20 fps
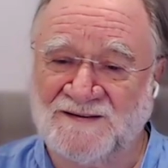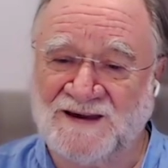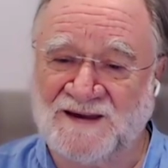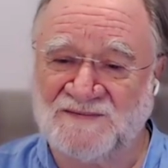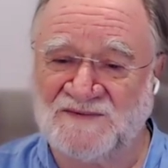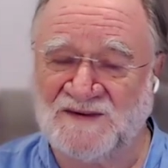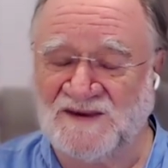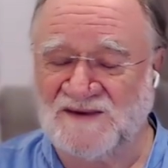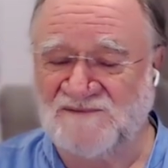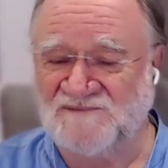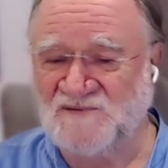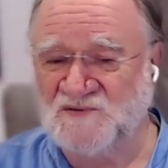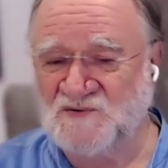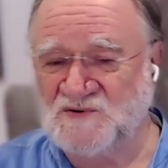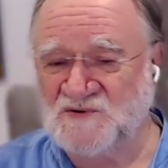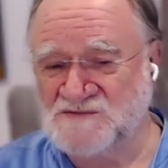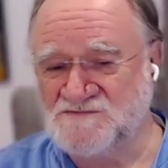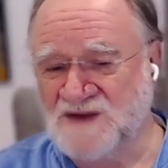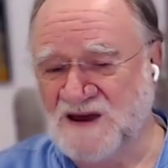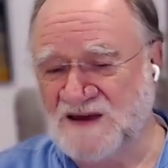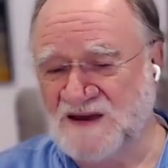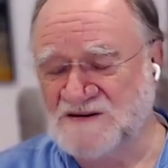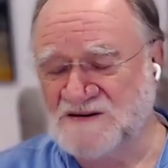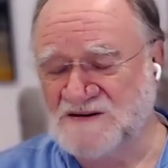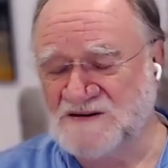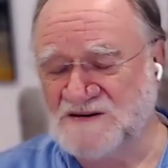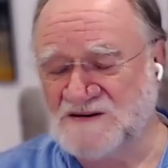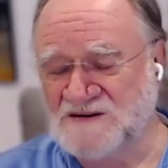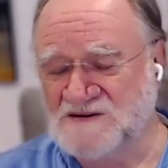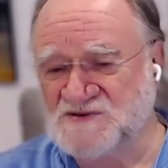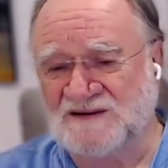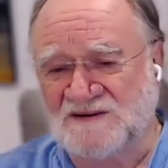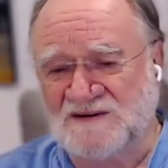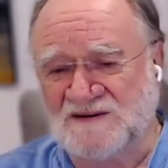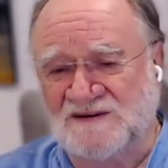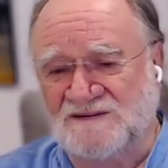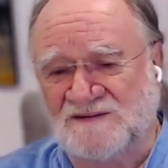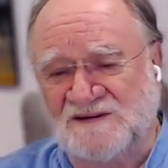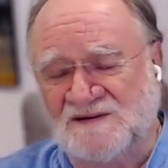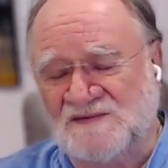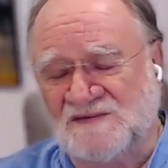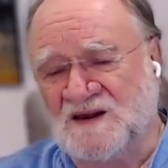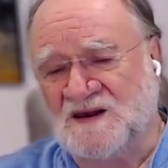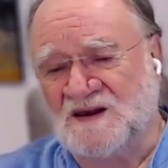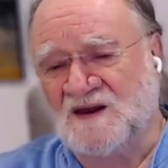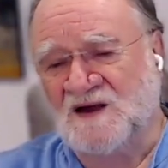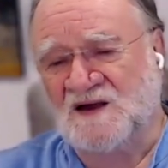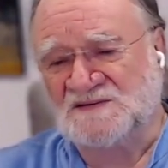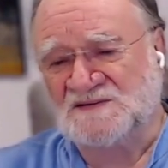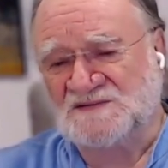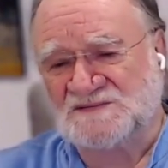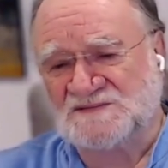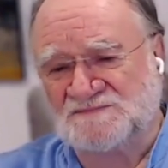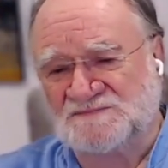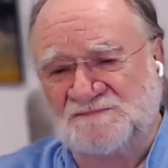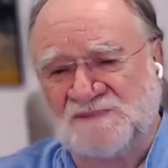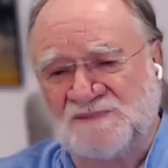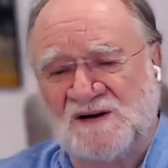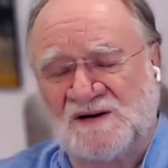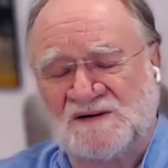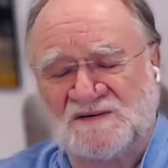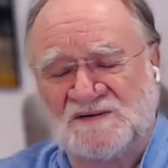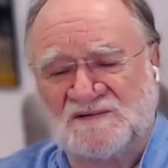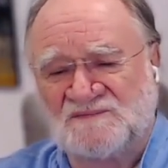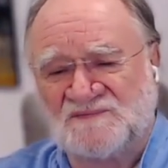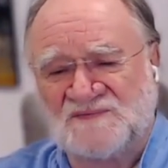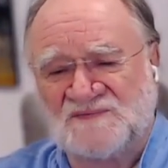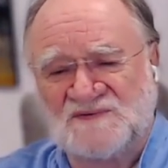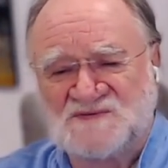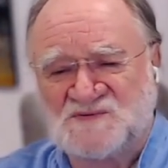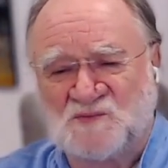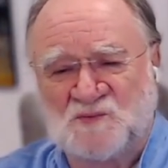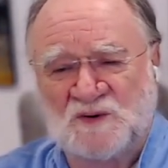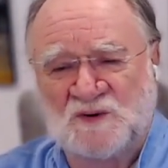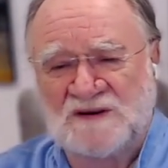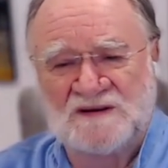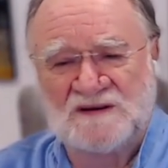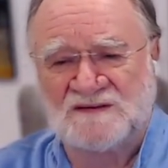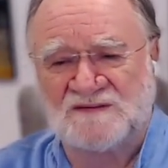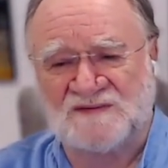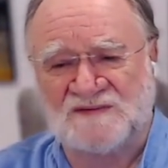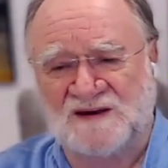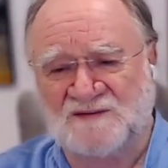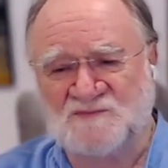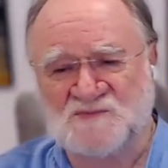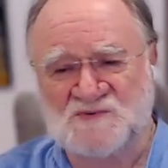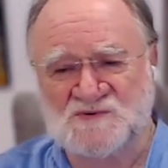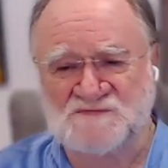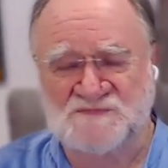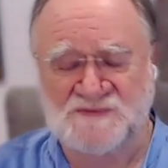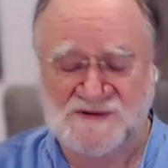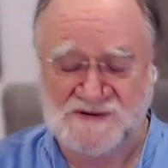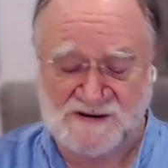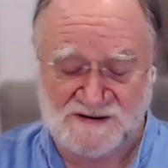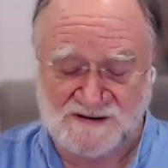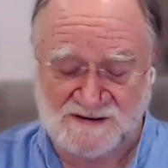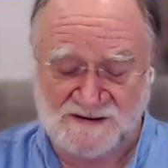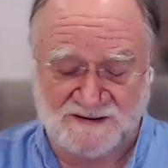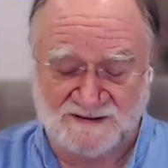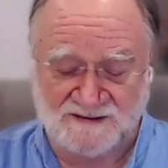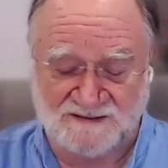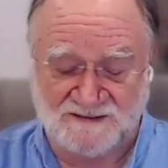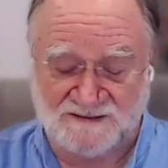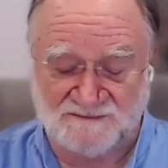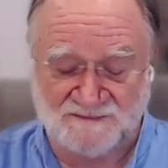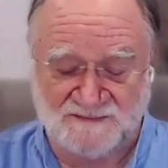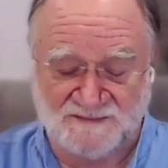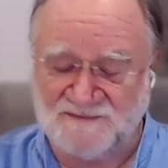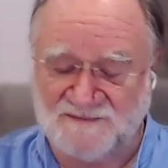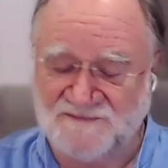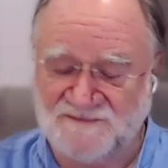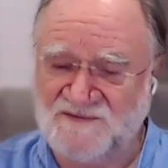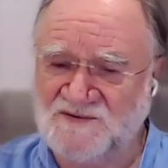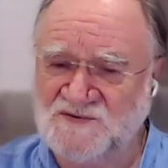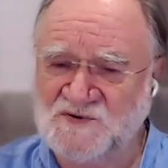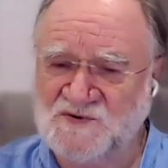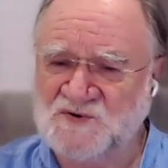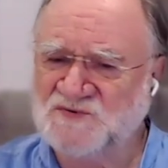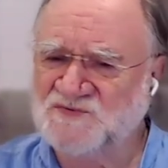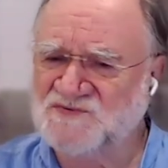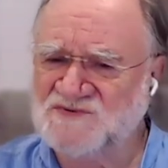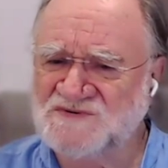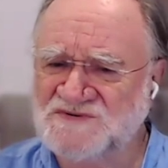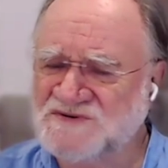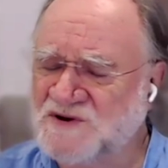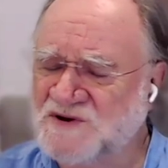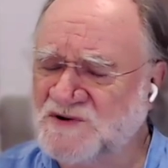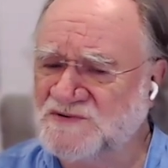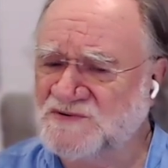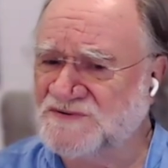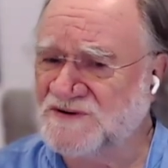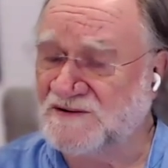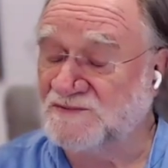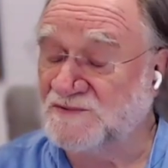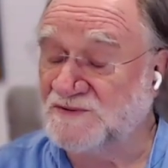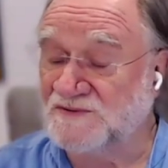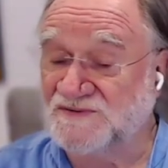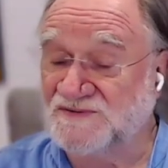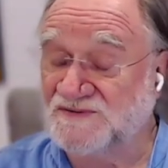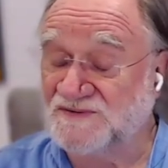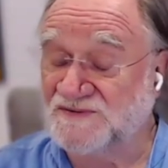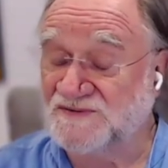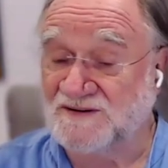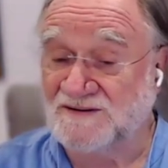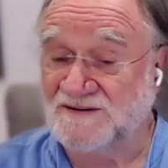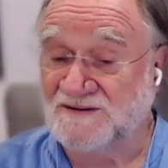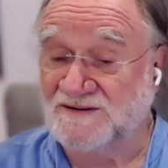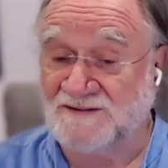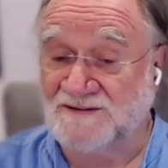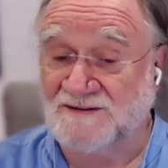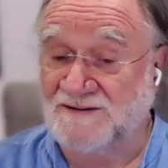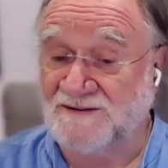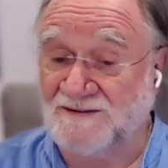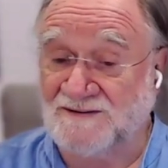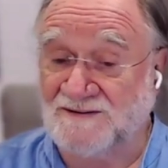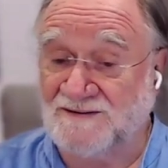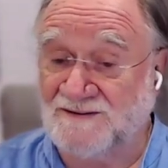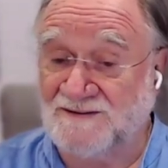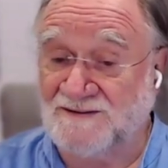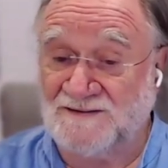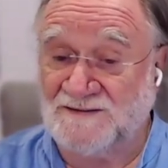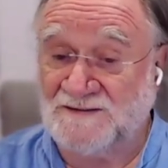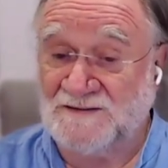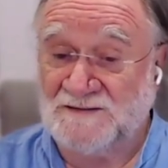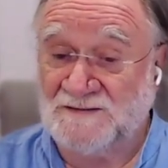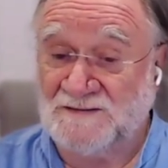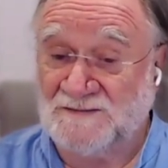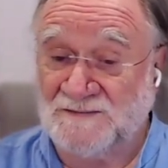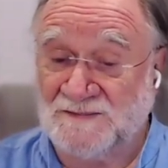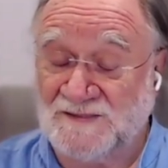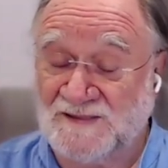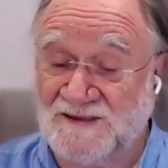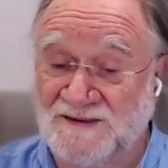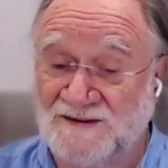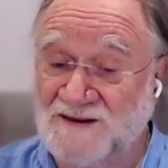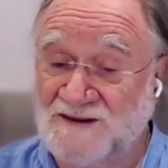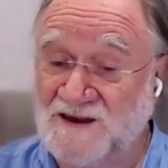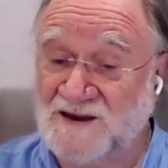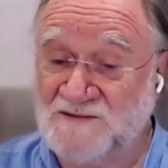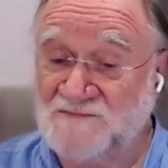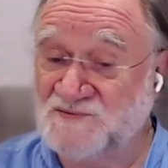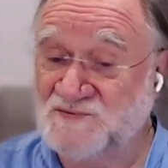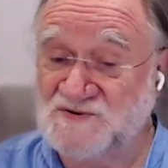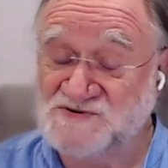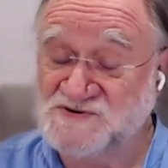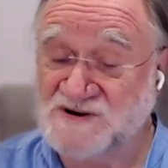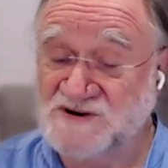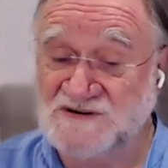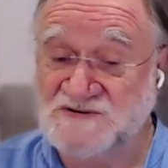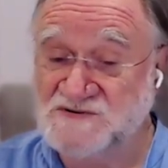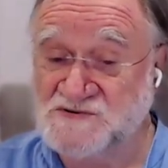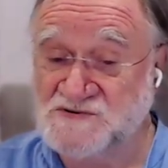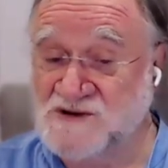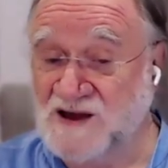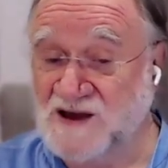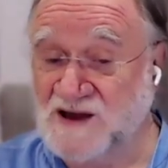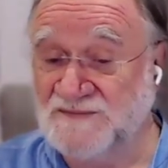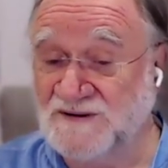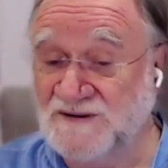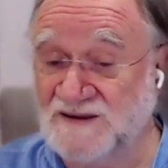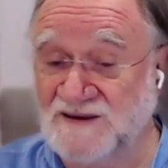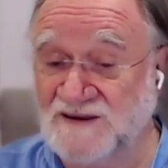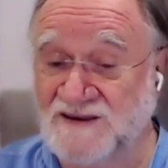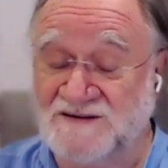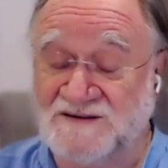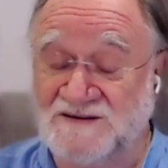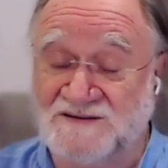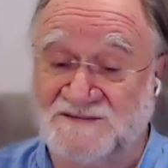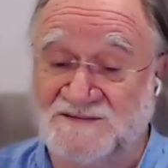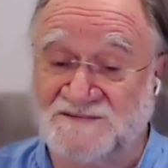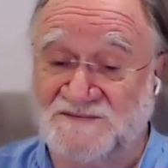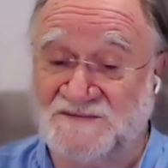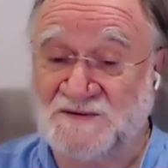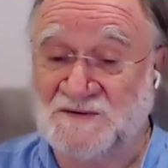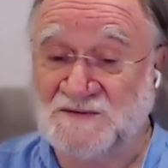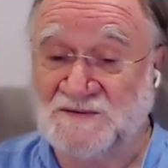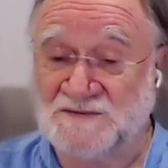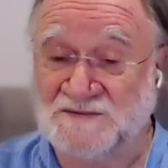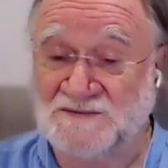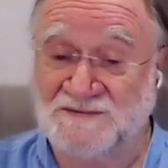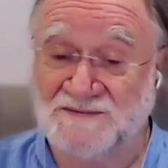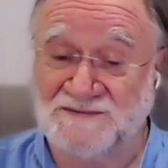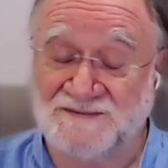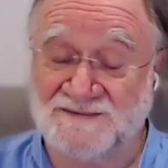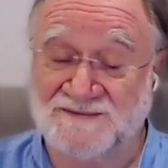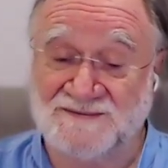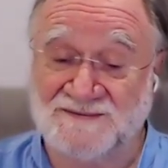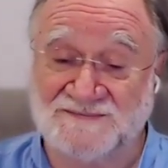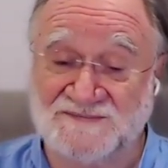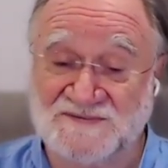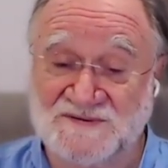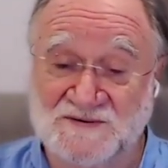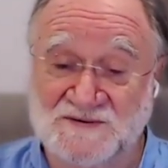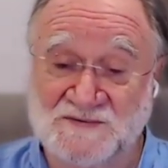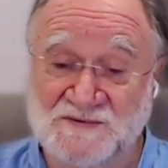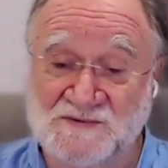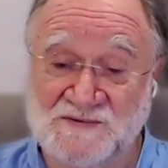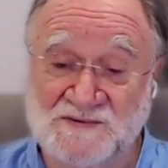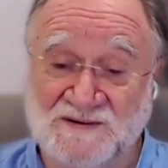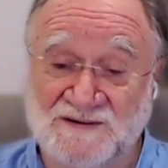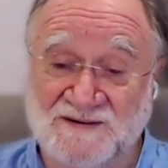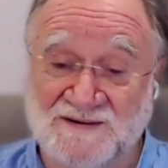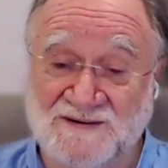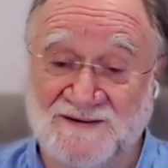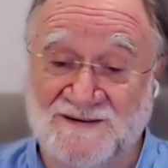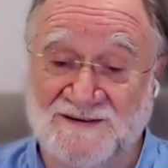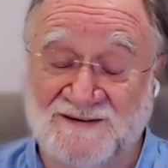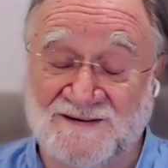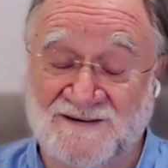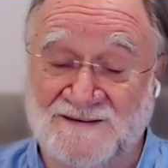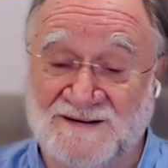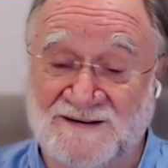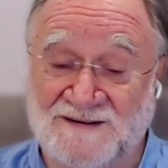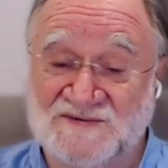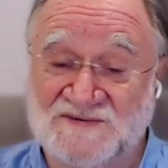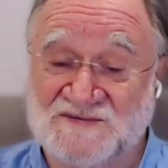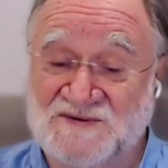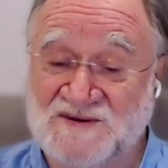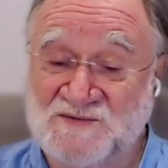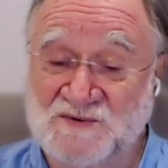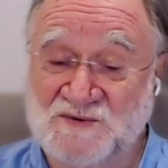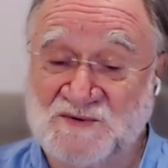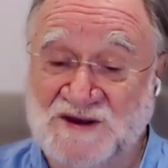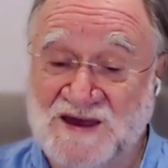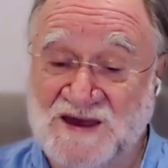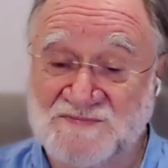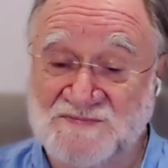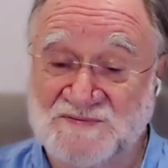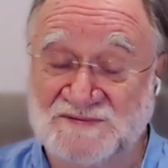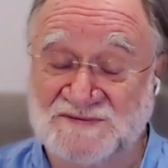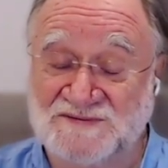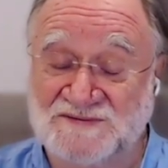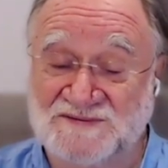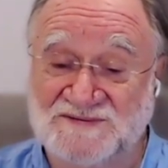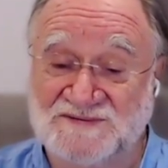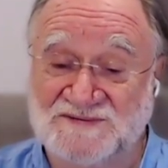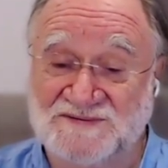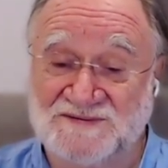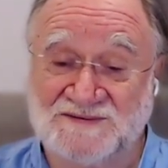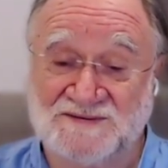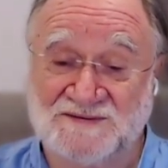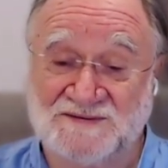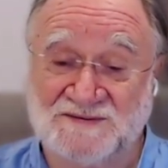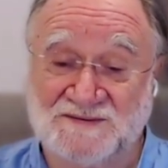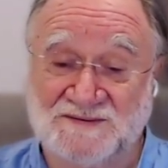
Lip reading: And if you can manage that in the last part of this week, that would be a very good result, I would say. And I appreciate you coming here, you know. So let's see what happens.